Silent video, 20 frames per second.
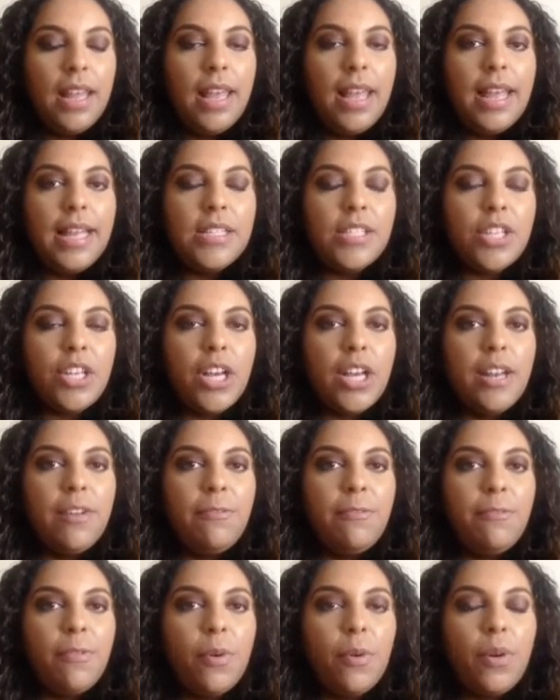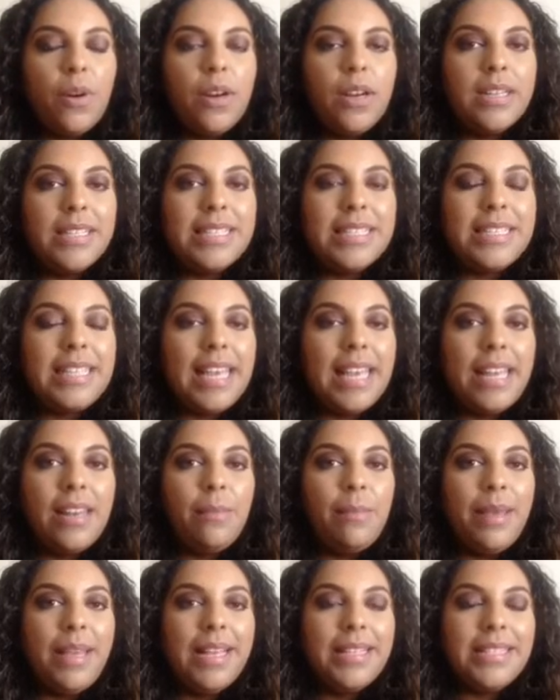It's good for
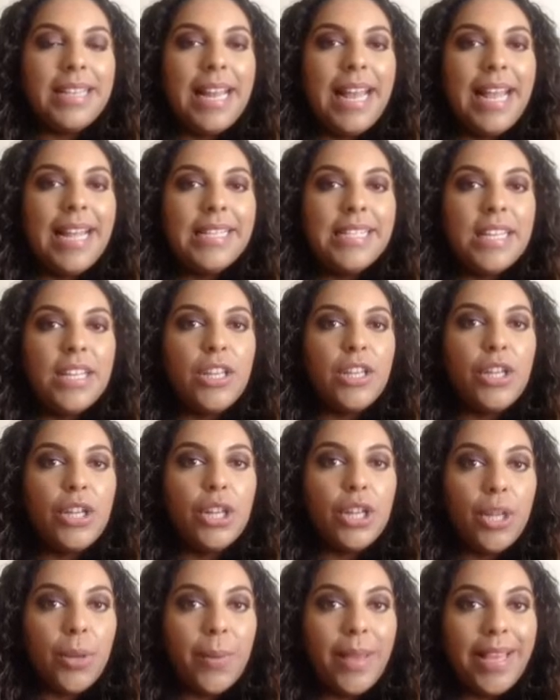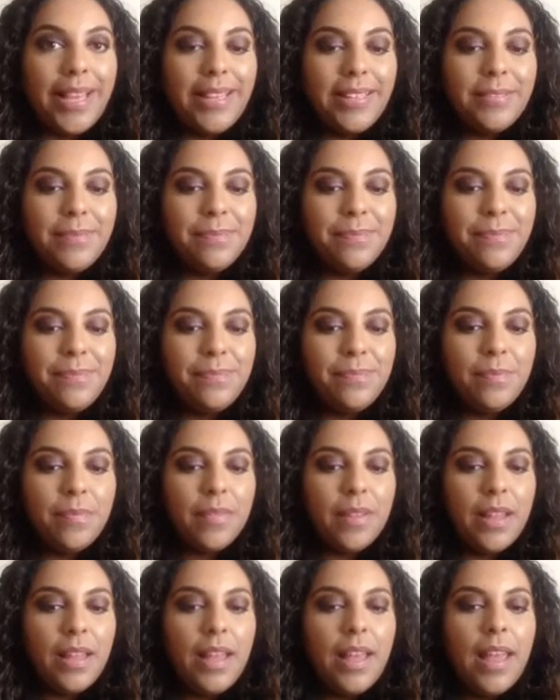skin because it aids in glowing.
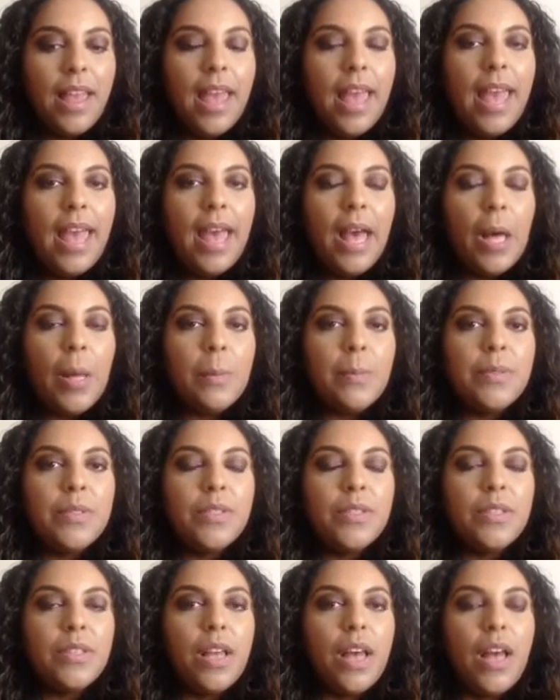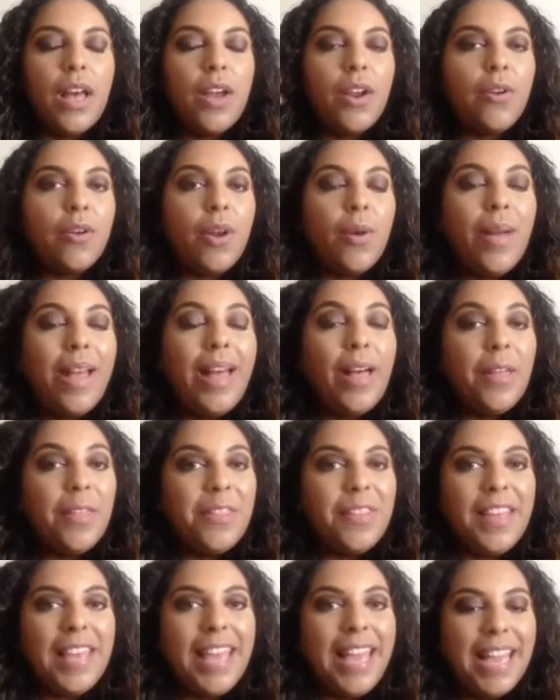Helps grow
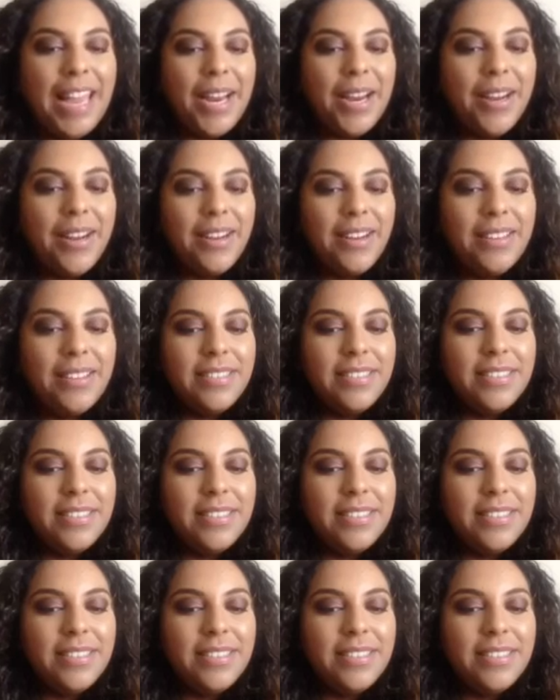healthy hair.